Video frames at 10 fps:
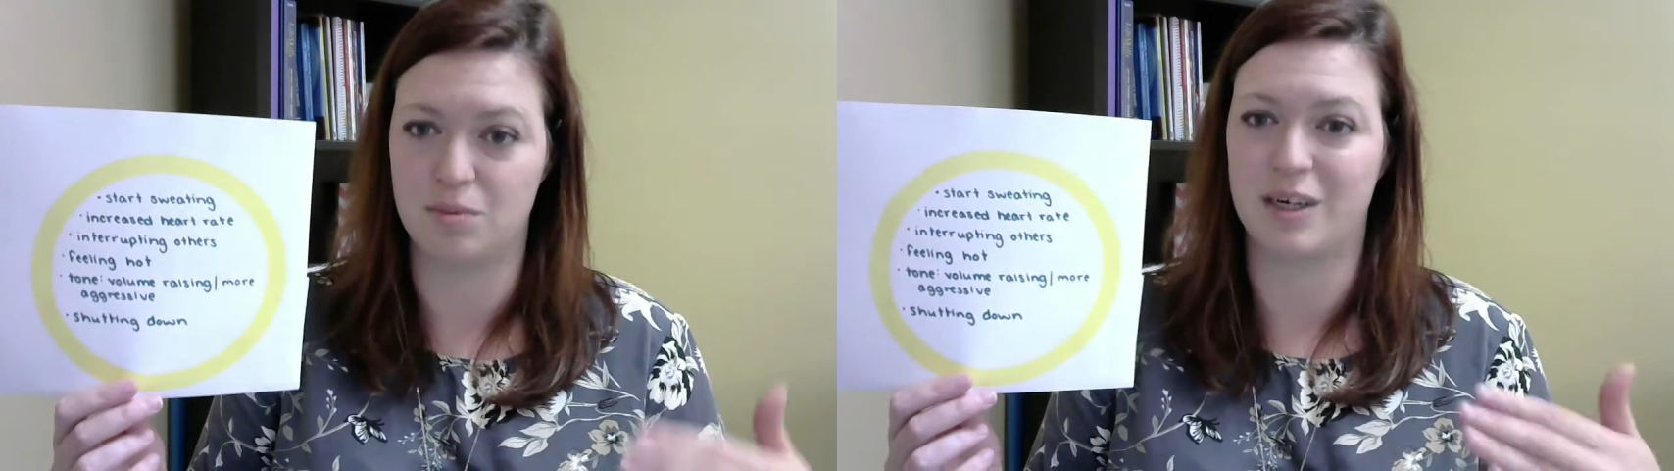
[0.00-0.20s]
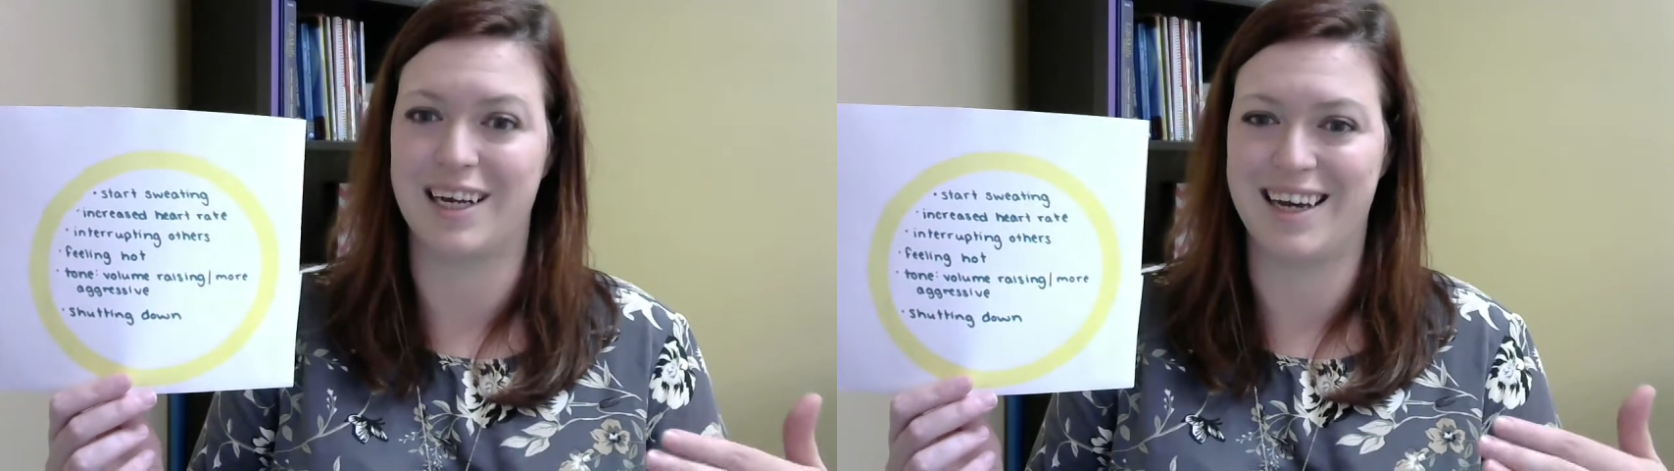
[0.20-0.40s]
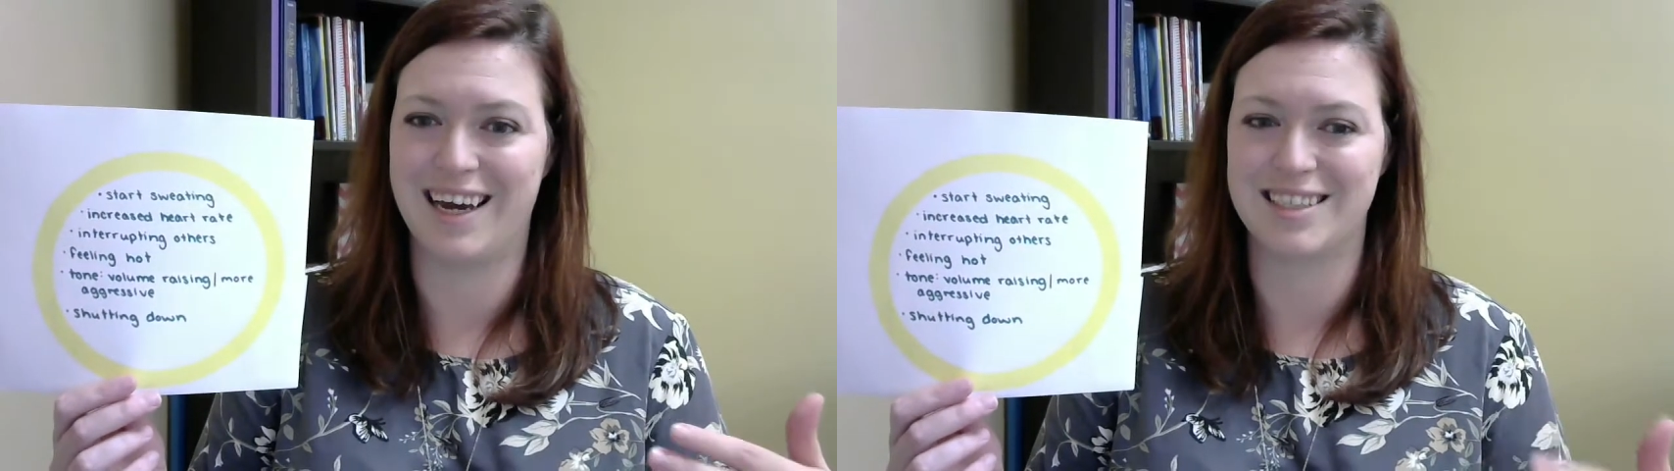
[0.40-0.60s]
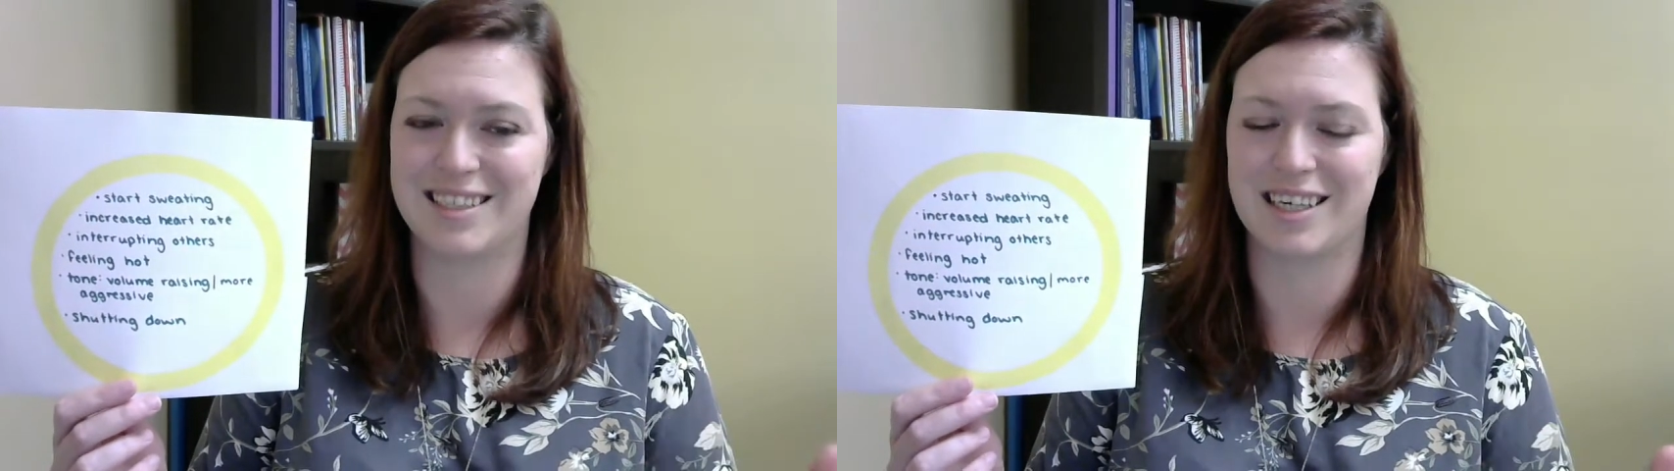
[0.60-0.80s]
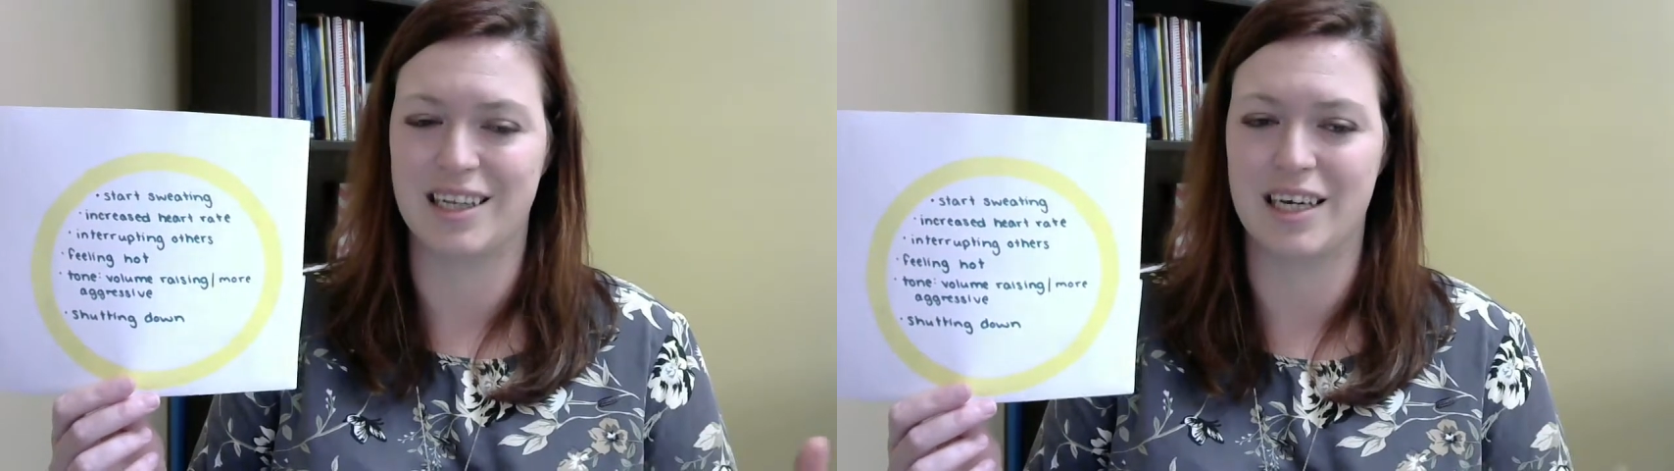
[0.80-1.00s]
we're getting
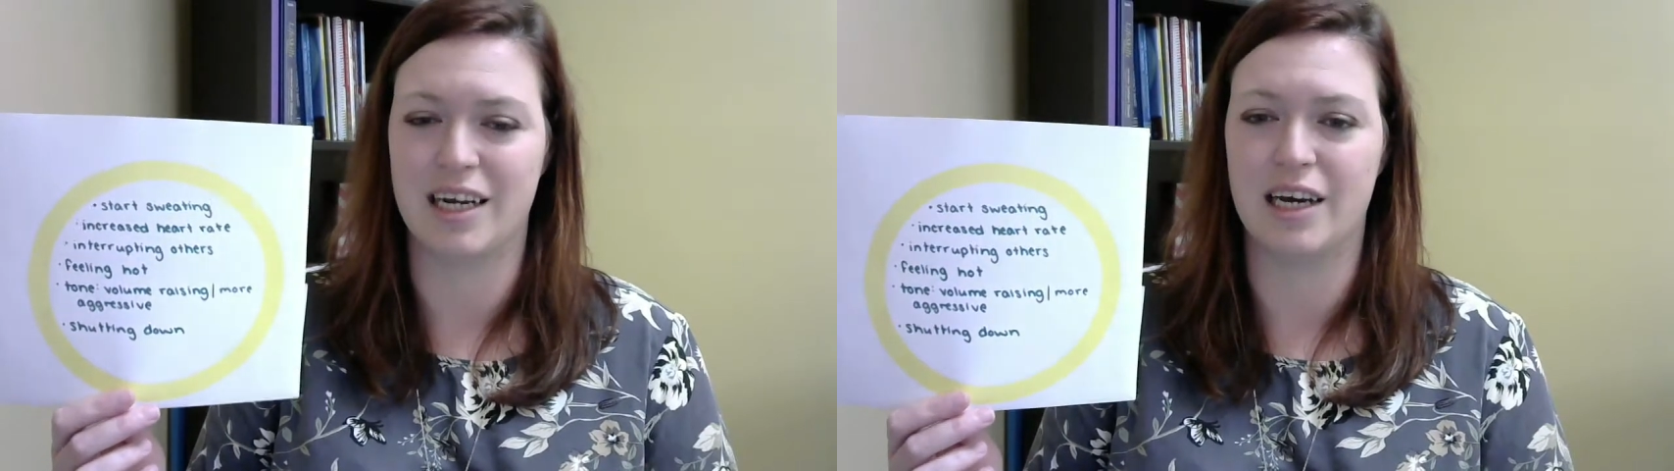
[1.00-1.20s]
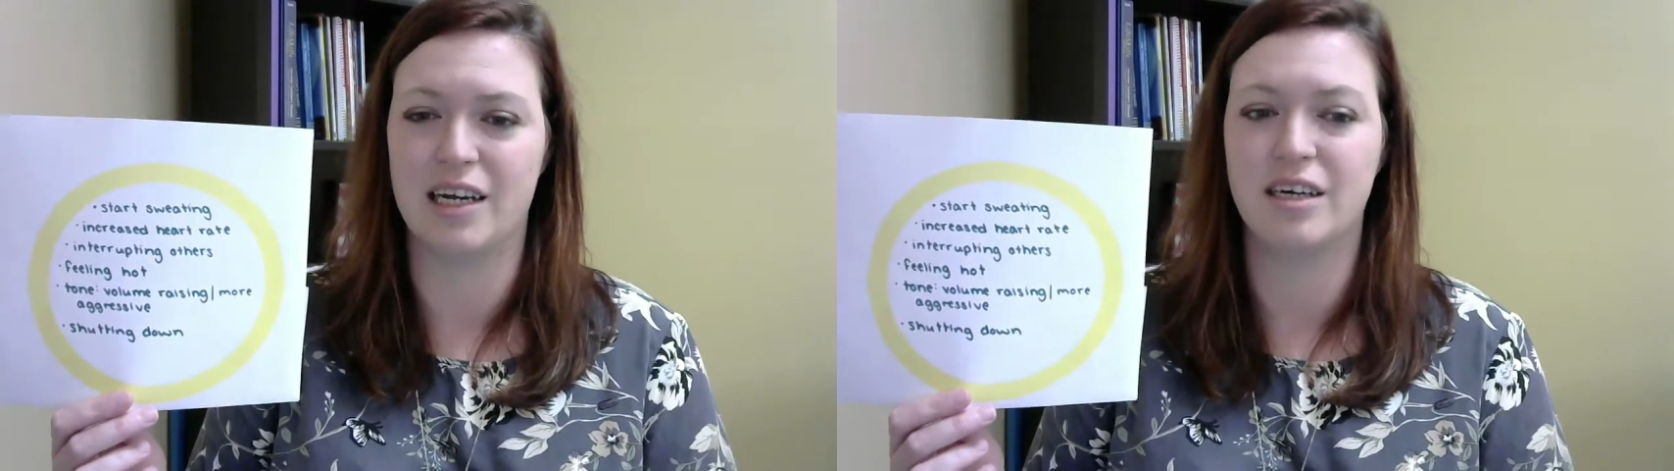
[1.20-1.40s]
escalated.